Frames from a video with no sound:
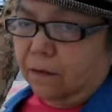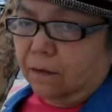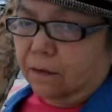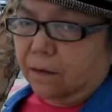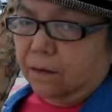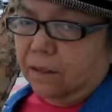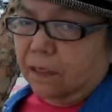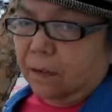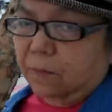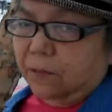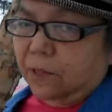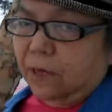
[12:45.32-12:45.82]

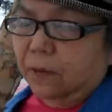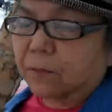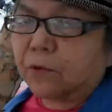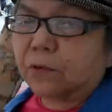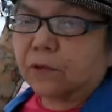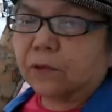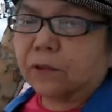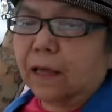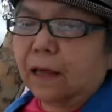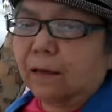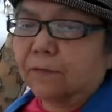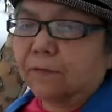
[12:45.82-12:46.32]
September
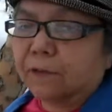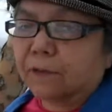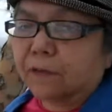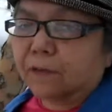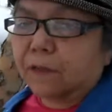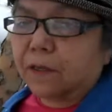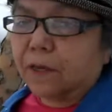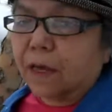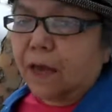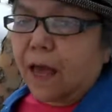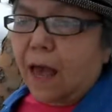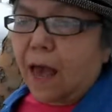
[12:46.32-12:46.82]
11th.
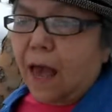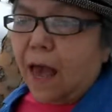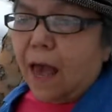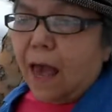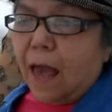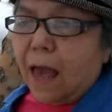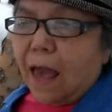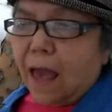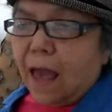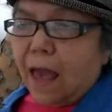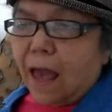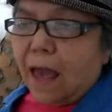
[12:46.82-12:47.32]

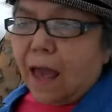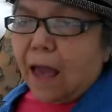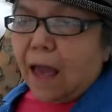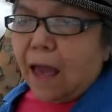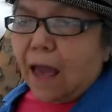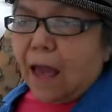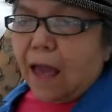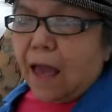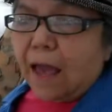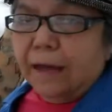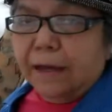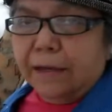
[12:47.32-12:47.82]

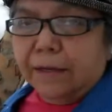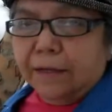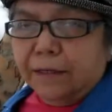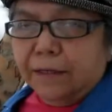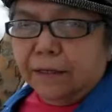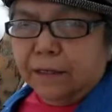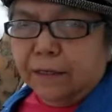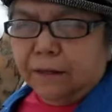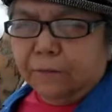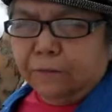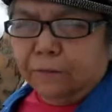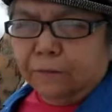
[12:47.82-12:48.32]
And
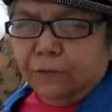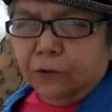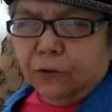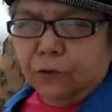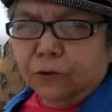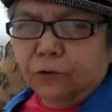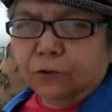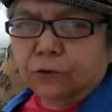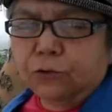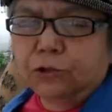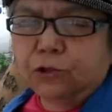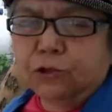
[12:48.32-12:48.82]
if
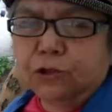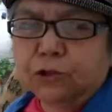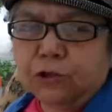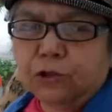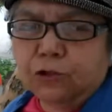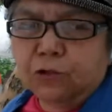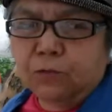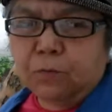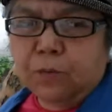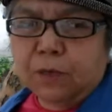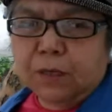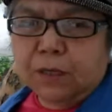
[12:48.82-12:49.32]
you
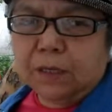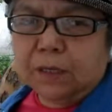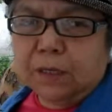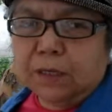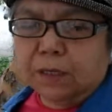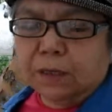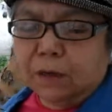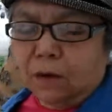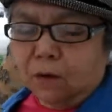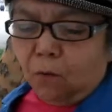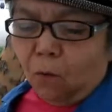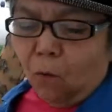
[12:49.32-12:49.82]
should be
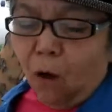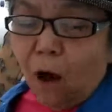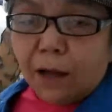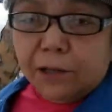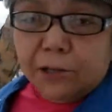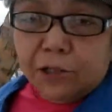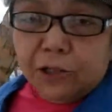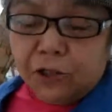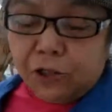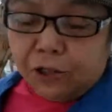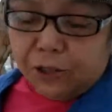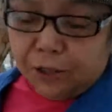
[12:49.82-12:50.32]

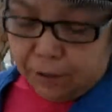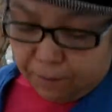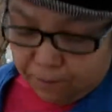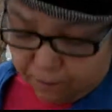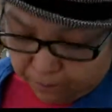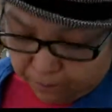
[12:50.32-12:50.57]
watching